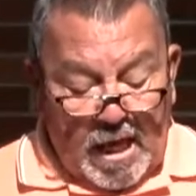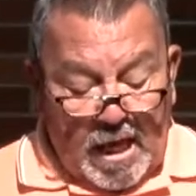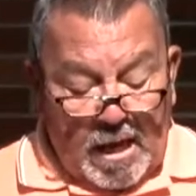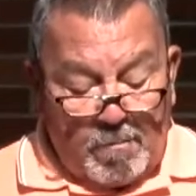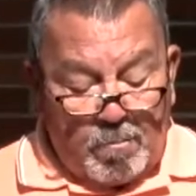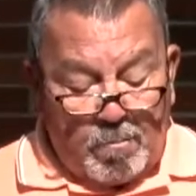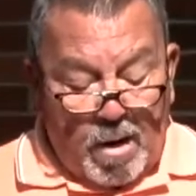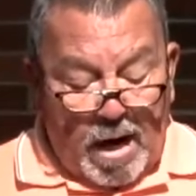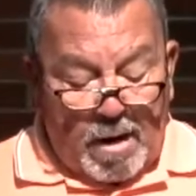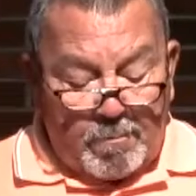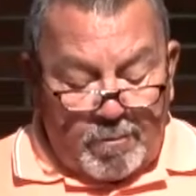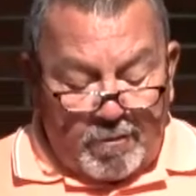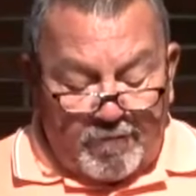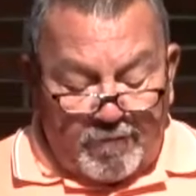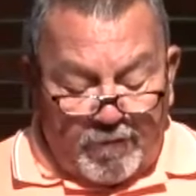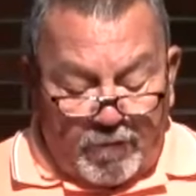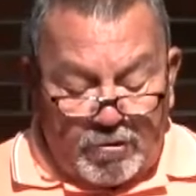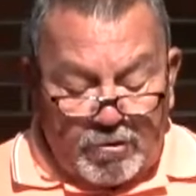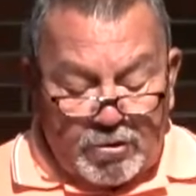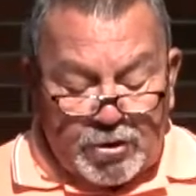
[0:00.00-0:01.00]
By a
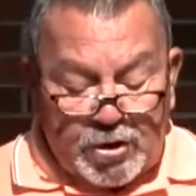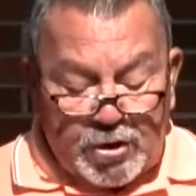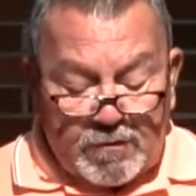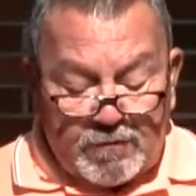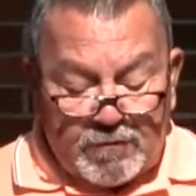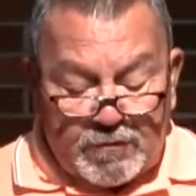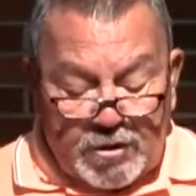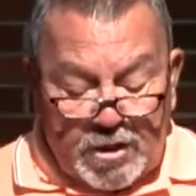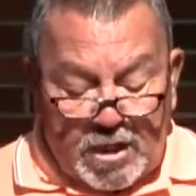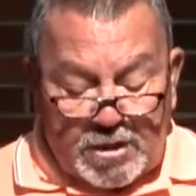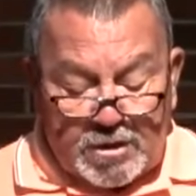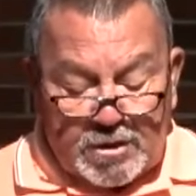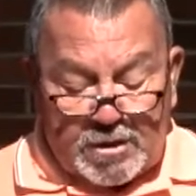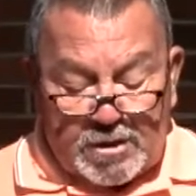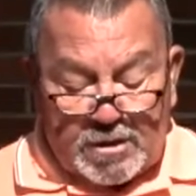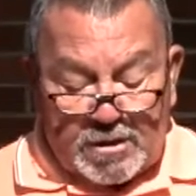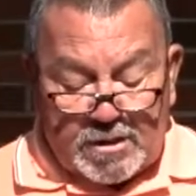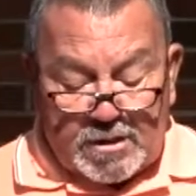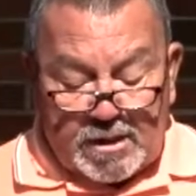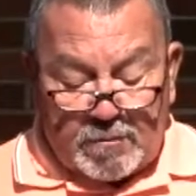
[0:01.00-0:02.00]
perversion of
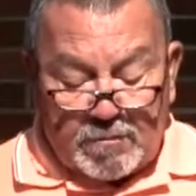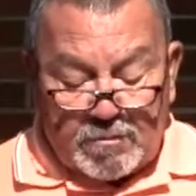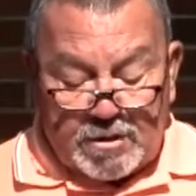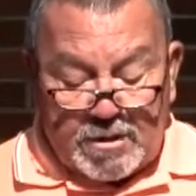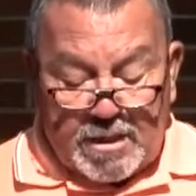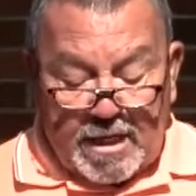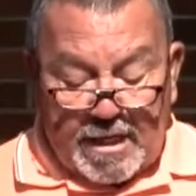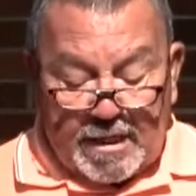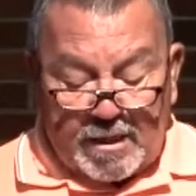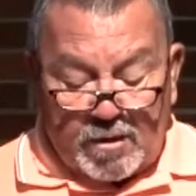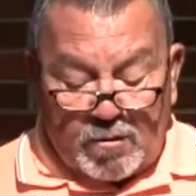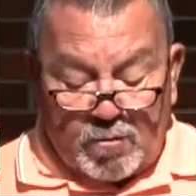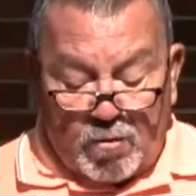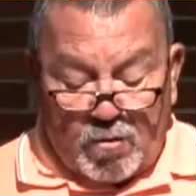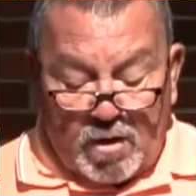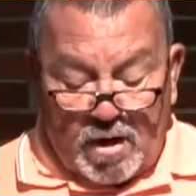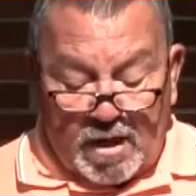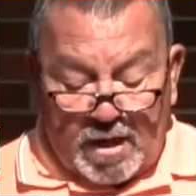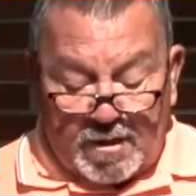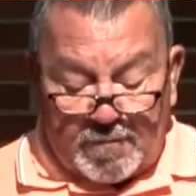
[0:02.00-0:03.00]
justice he was taken
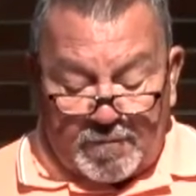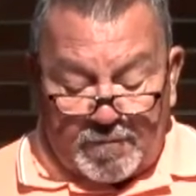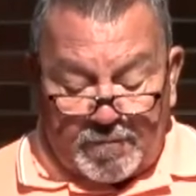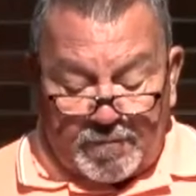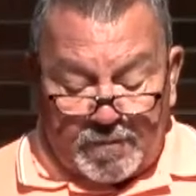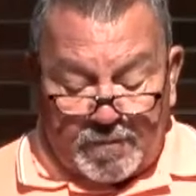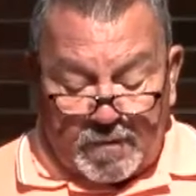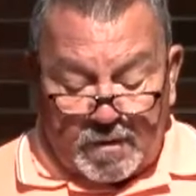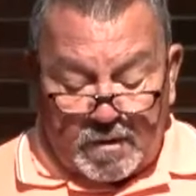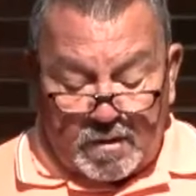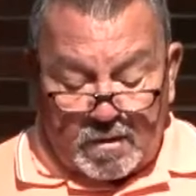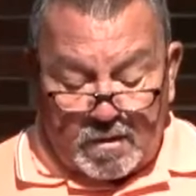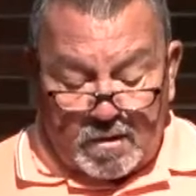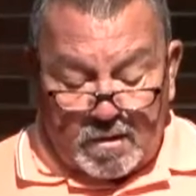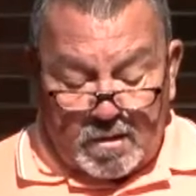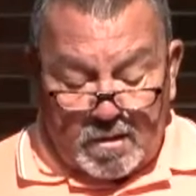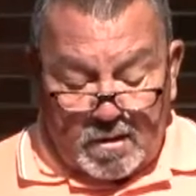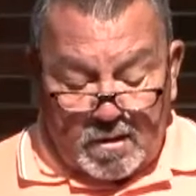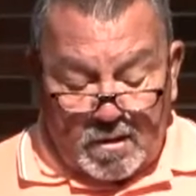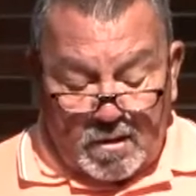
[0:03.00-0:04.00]
away.
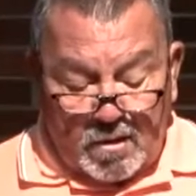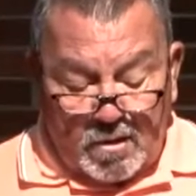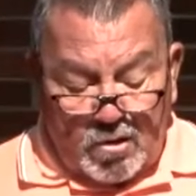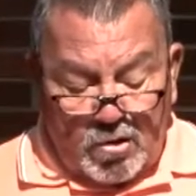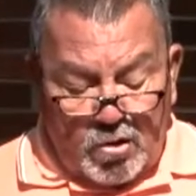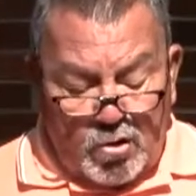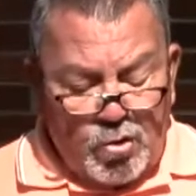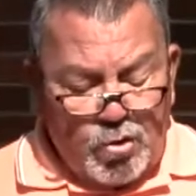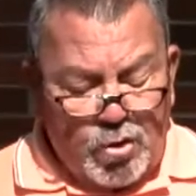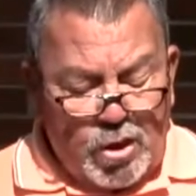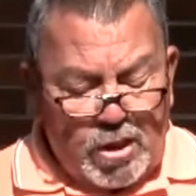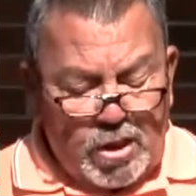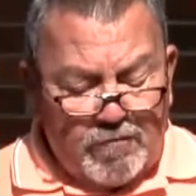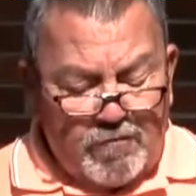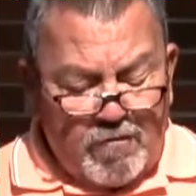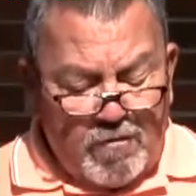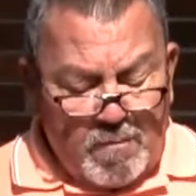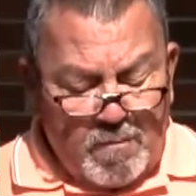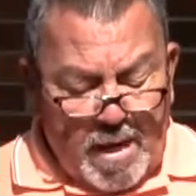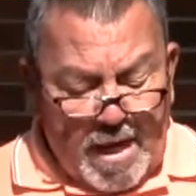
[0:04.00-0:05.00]
Who could have
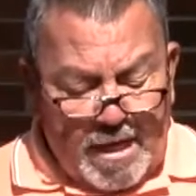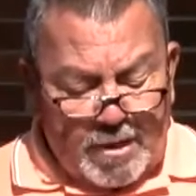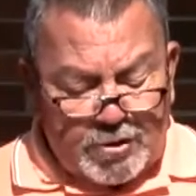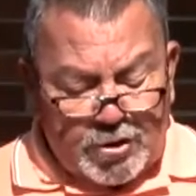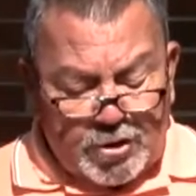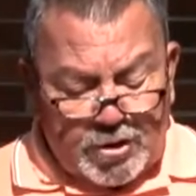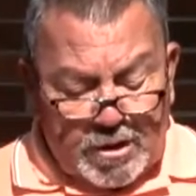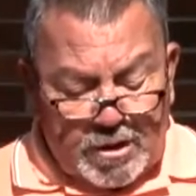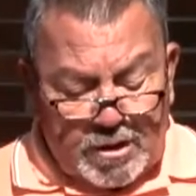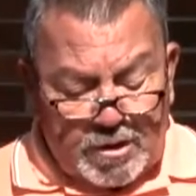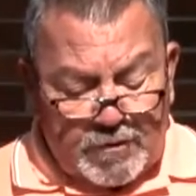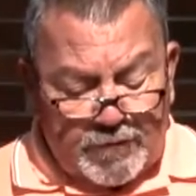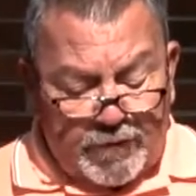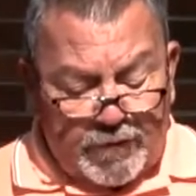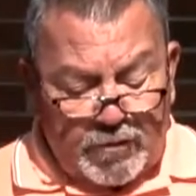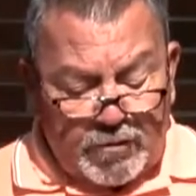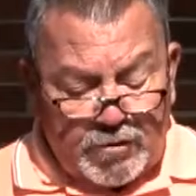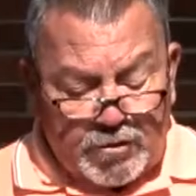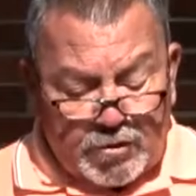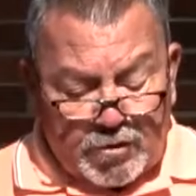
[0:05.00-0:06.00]
imagined his
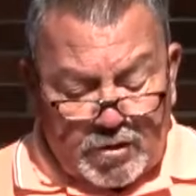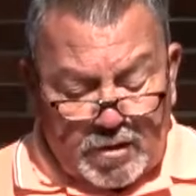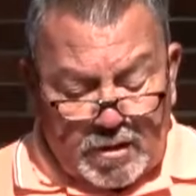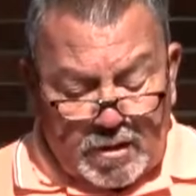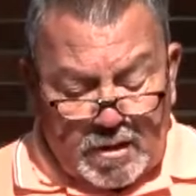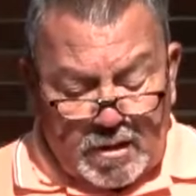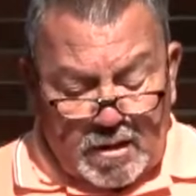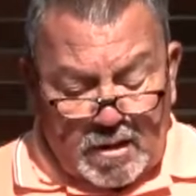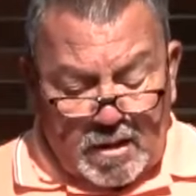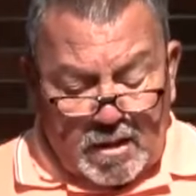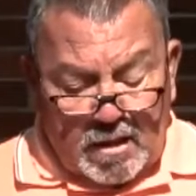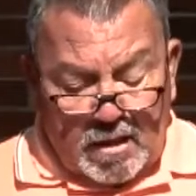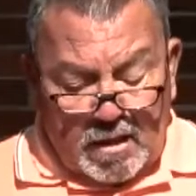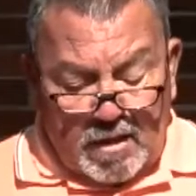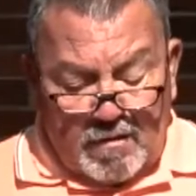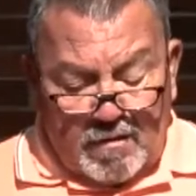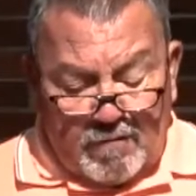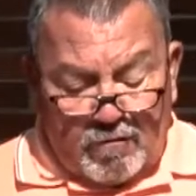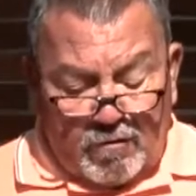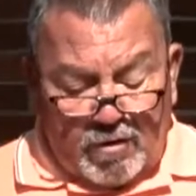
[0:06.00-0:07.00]
future?
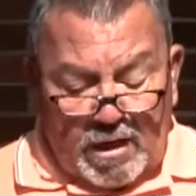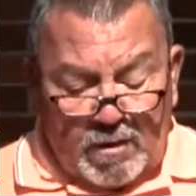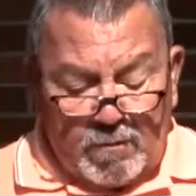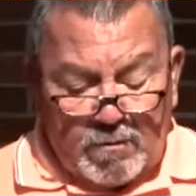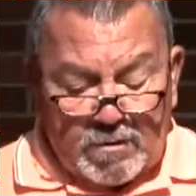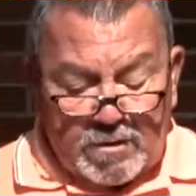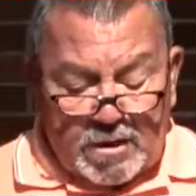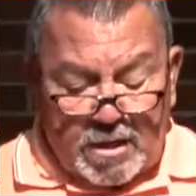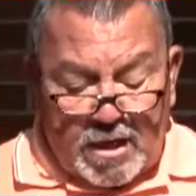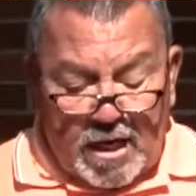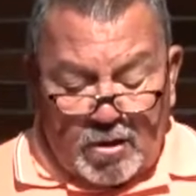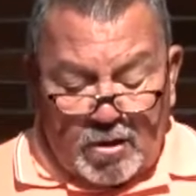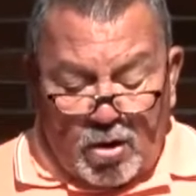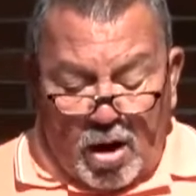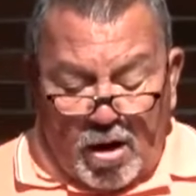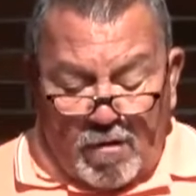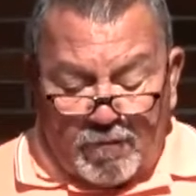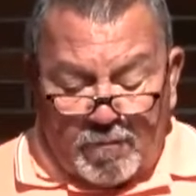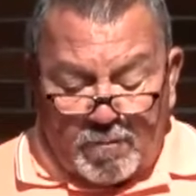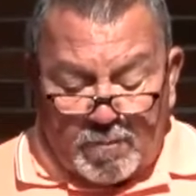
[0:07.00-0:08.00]
For he was cut
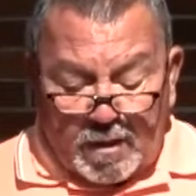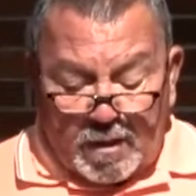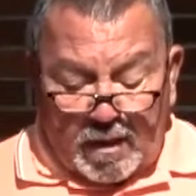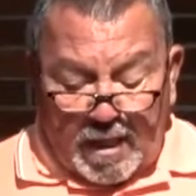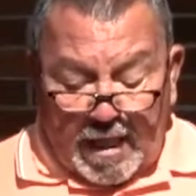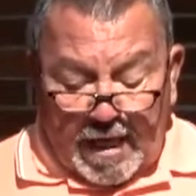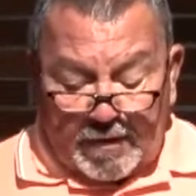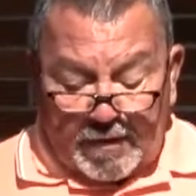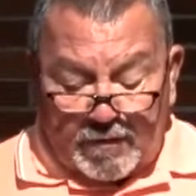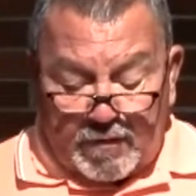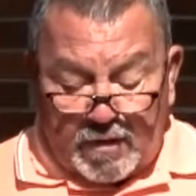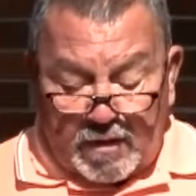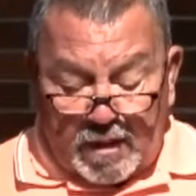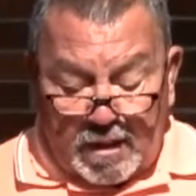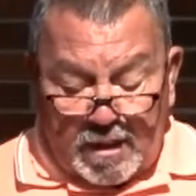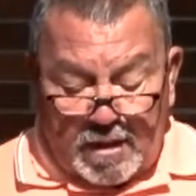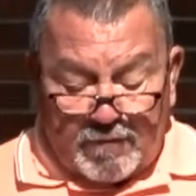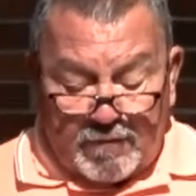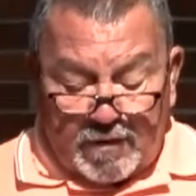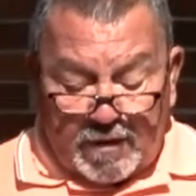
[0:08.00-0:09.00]
off from the land of the
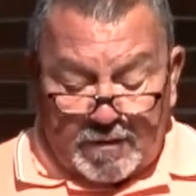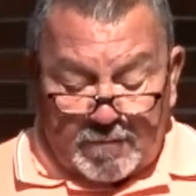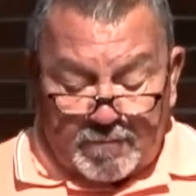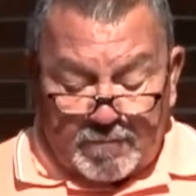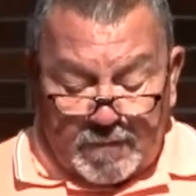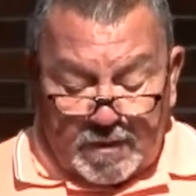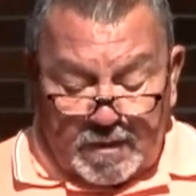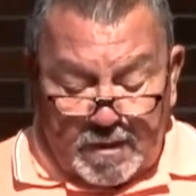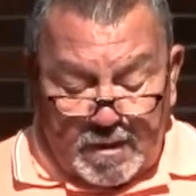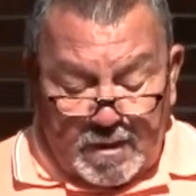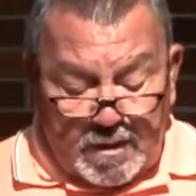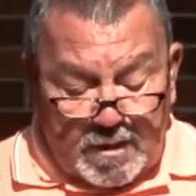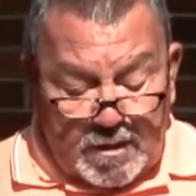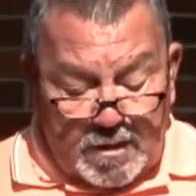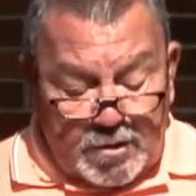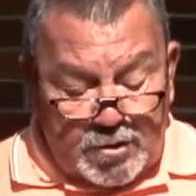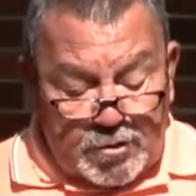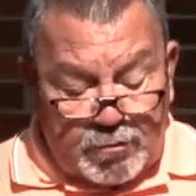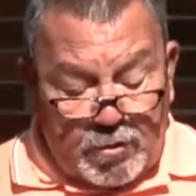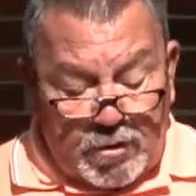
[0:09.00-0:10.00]
living,
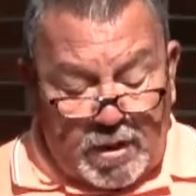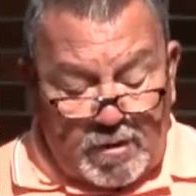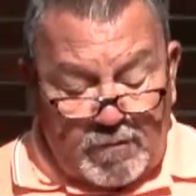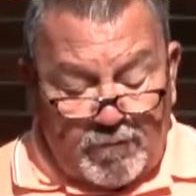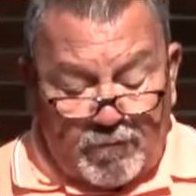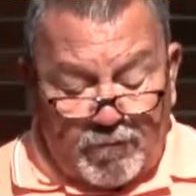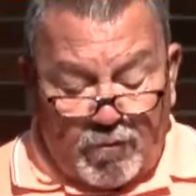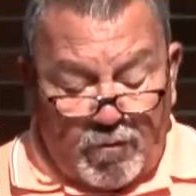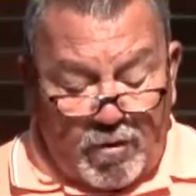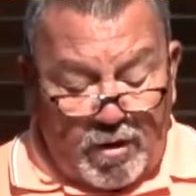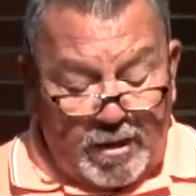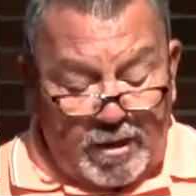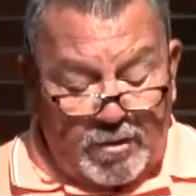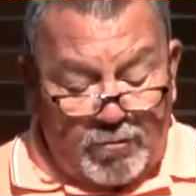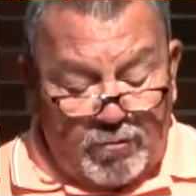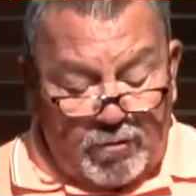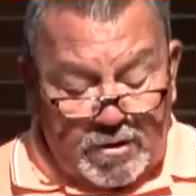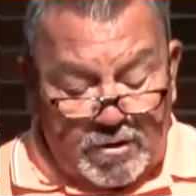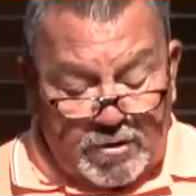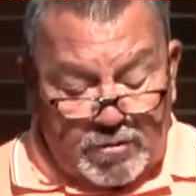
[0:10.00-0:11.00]
stricken for any
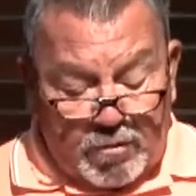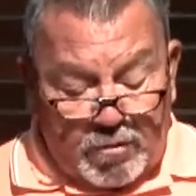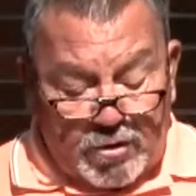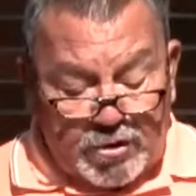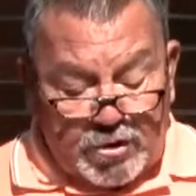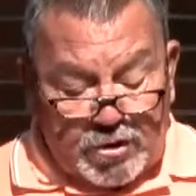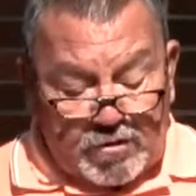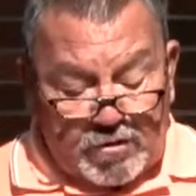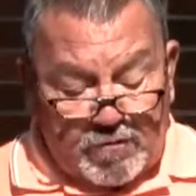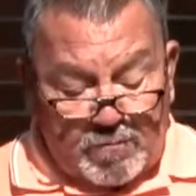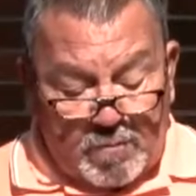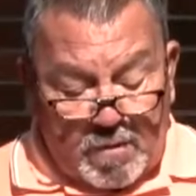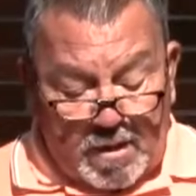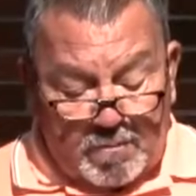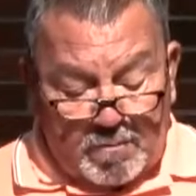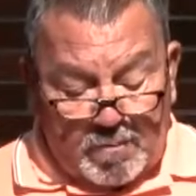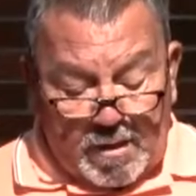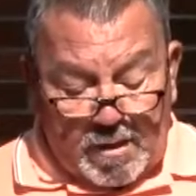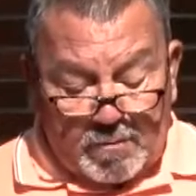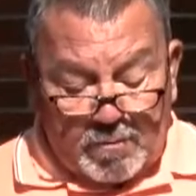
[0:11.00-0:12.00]
transgression of my
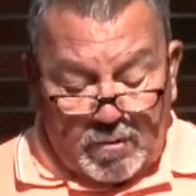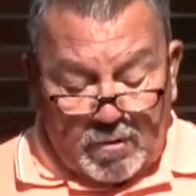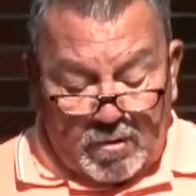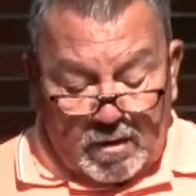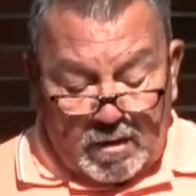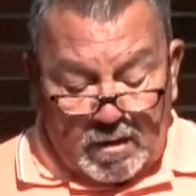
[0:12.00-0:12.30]
people.